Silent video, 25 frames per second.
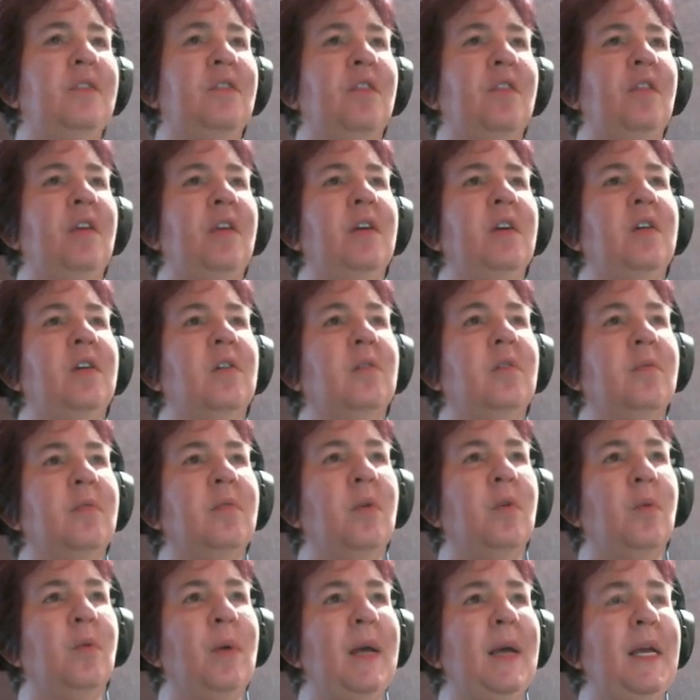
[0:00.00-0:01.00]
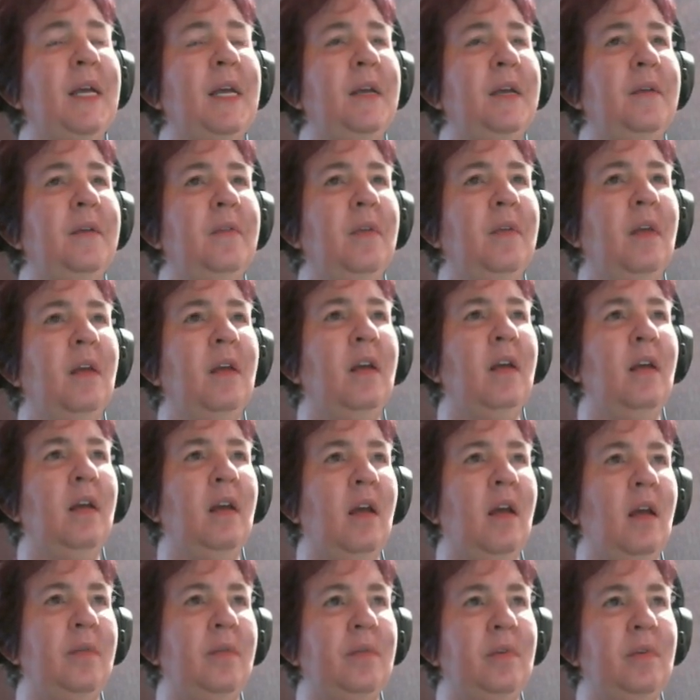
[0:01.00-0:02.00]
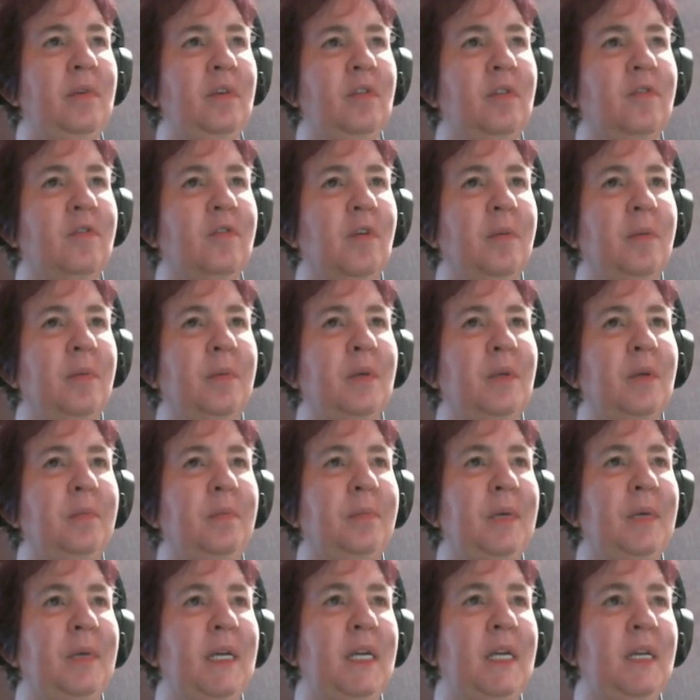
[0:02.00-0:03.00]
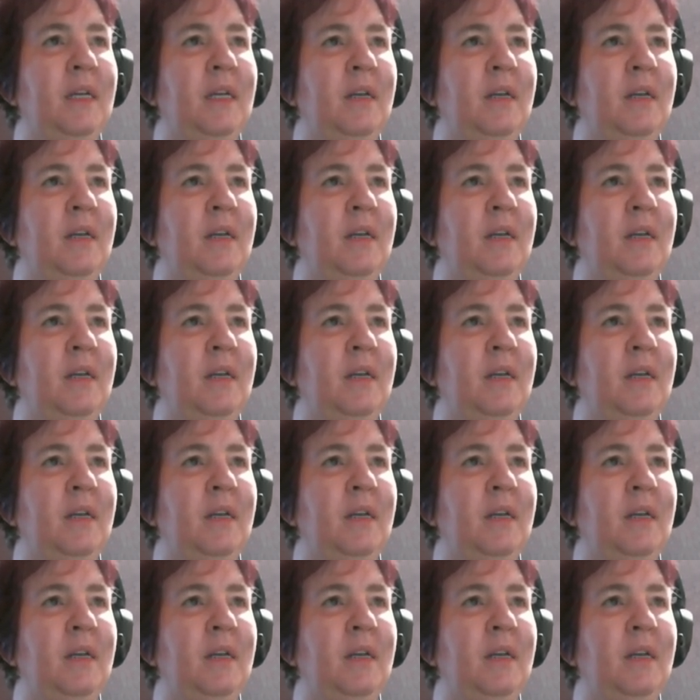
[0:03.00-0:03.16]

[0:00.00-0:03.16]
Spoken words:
so they go away. And do formula B